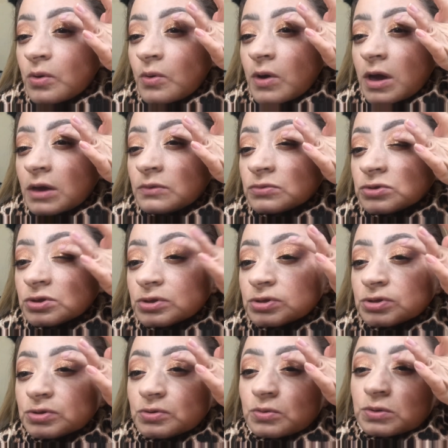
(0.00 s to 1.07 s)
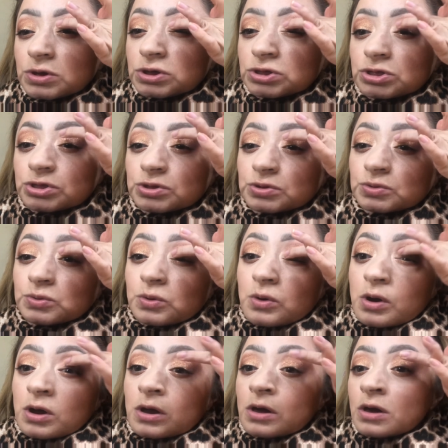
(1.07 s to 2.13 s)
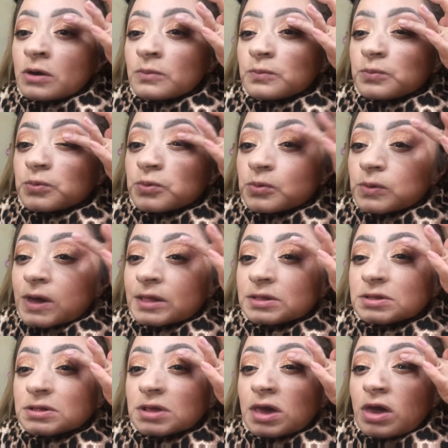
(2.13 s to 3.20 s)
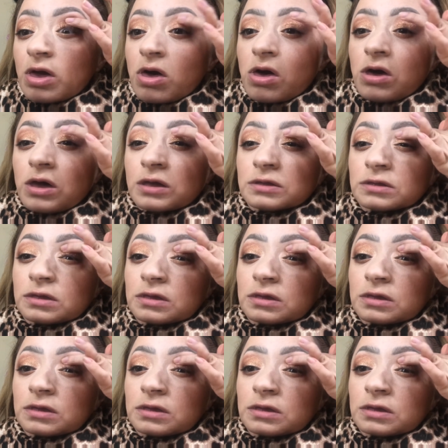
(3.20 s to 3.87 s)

I'm just going to press it on,